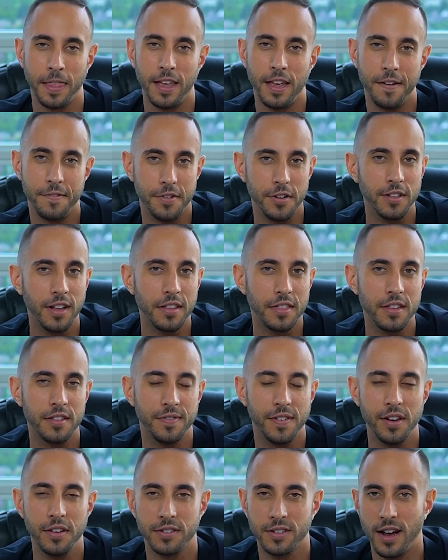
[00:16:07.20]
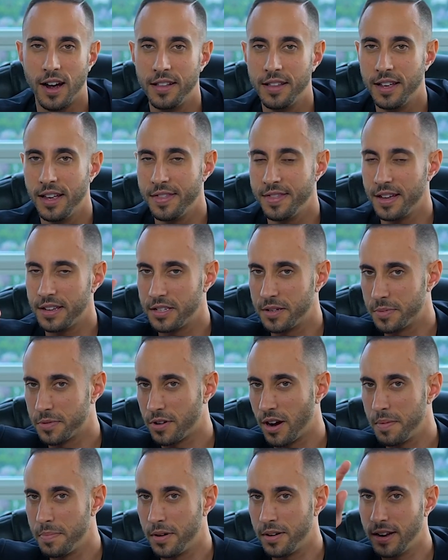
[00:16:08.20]
If you like these videos, kindly hit that
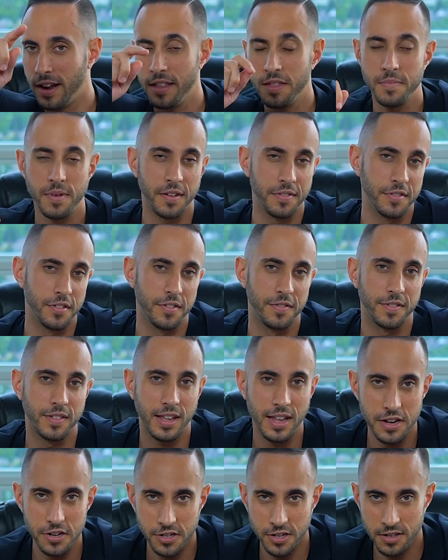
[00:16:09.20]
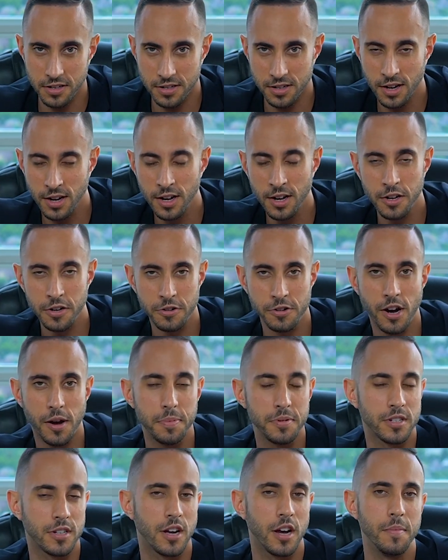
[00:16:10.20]
subscribe button and the bell for notifications. Drop
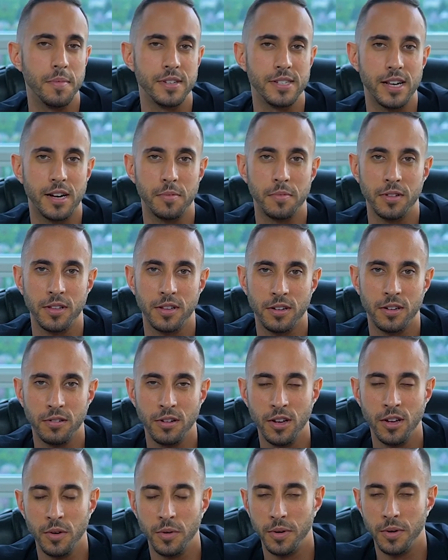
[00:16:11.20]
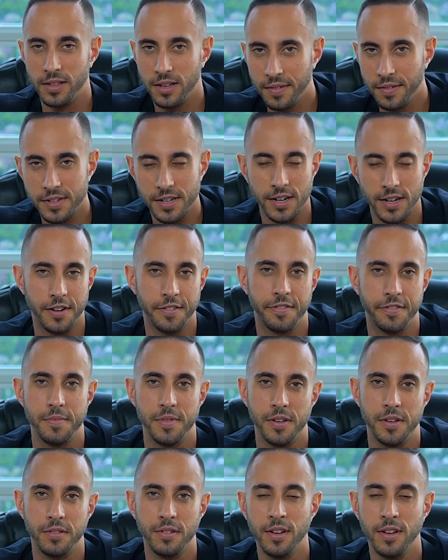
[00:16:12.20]
us a comment down below. We'd love to hear from
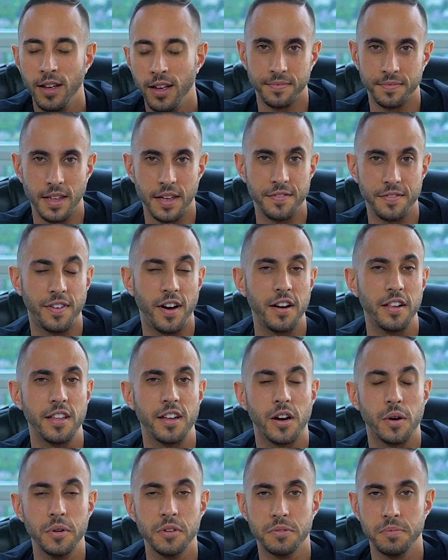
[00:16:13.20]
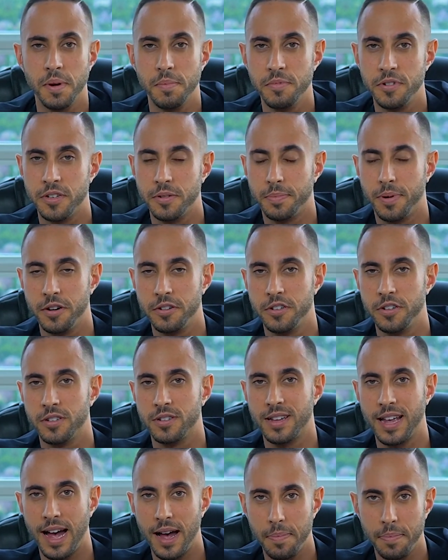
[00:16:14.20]
you. And finally, always remember, Departure's
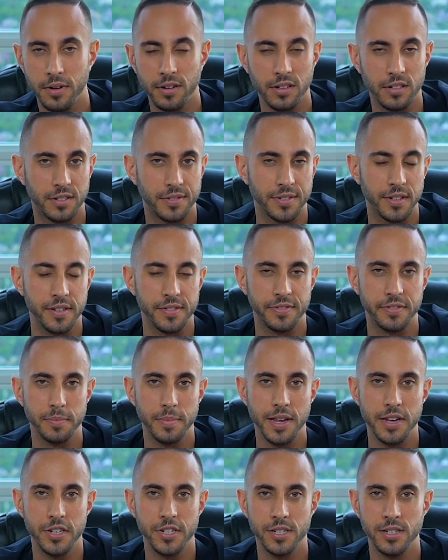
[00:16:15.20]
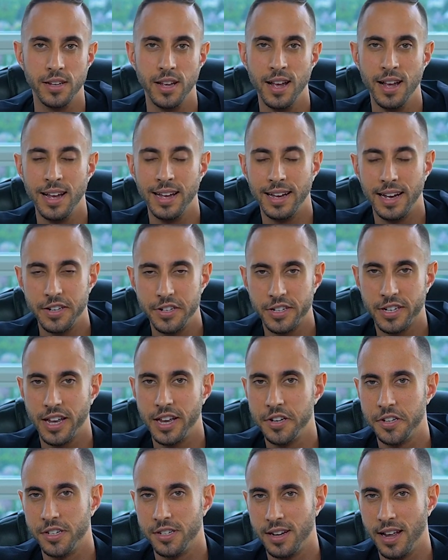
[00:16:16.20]
capital is for information,
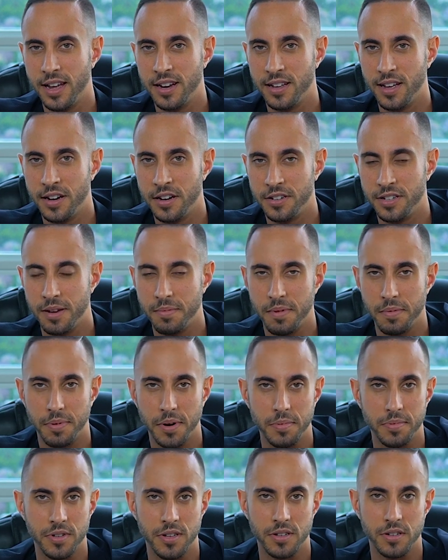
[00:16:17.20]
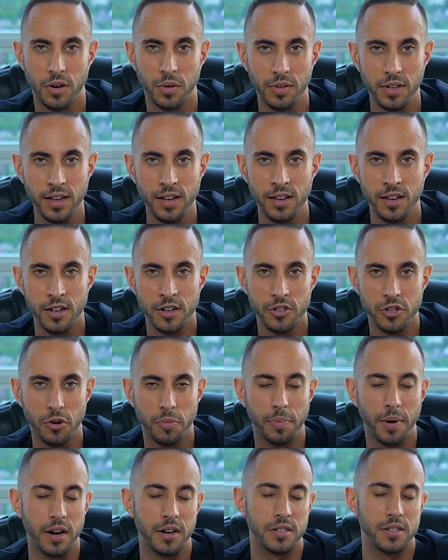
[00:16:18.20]
education, and entertainment purposes only. Don't
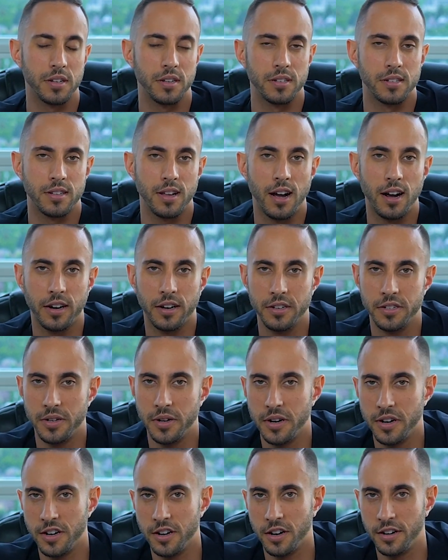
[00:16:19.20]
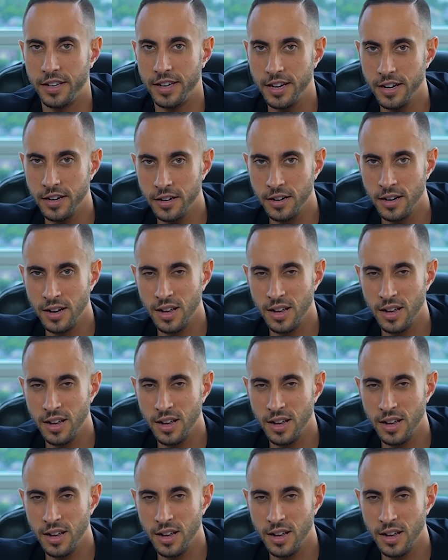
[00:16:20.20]
buy or sell a stock because you heard it on here.